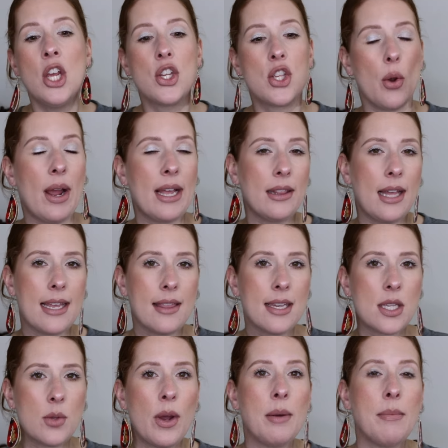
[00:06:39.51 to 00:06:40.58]
So I like
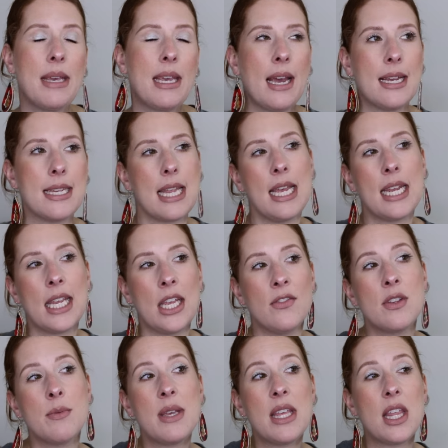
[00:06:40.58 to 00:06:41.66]
this one because it
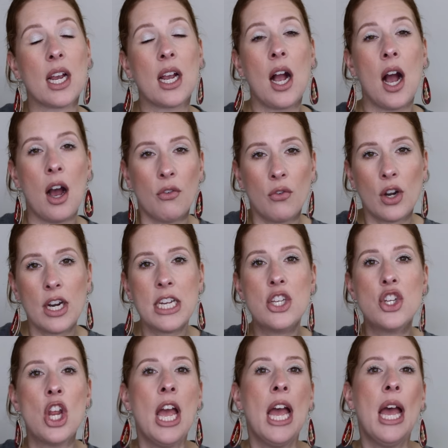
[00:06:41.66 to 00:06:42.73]
gives me the coverage,